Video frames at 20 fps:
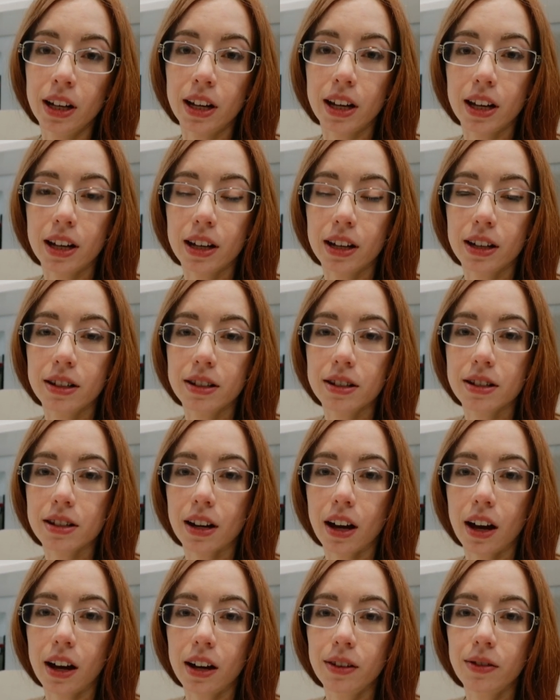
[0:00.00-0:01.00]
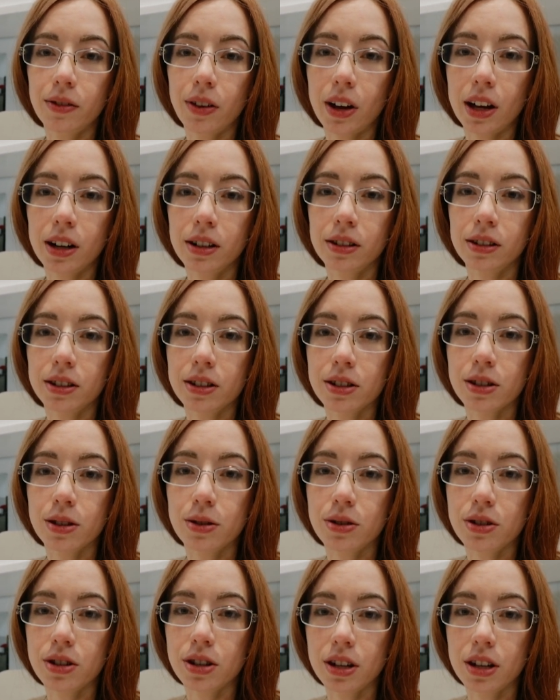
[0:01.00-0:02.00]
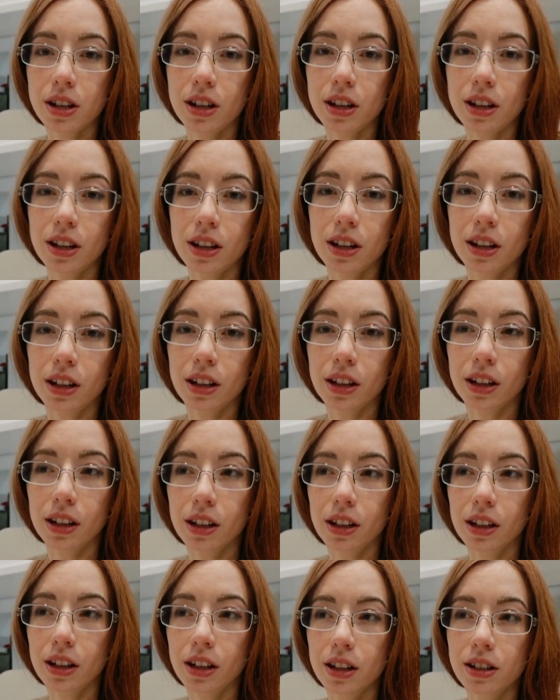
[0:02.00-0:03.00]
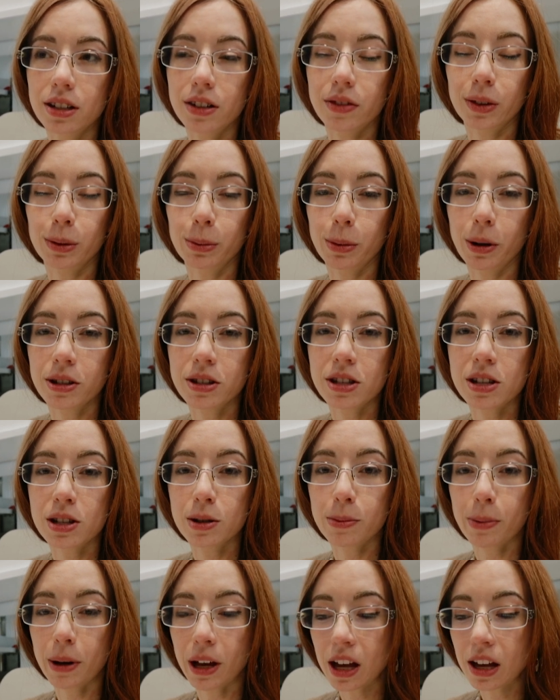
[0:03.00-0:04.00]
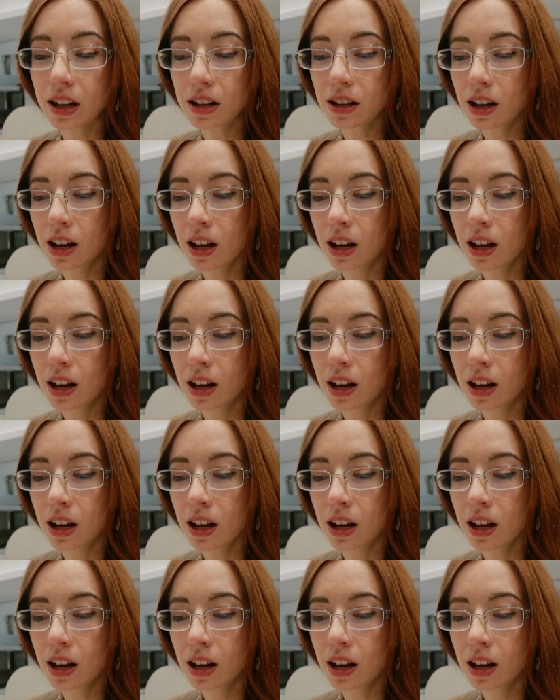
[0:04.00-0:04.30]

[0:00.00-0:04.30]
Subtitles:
and I've had a lot of sushi in different parts of Japan,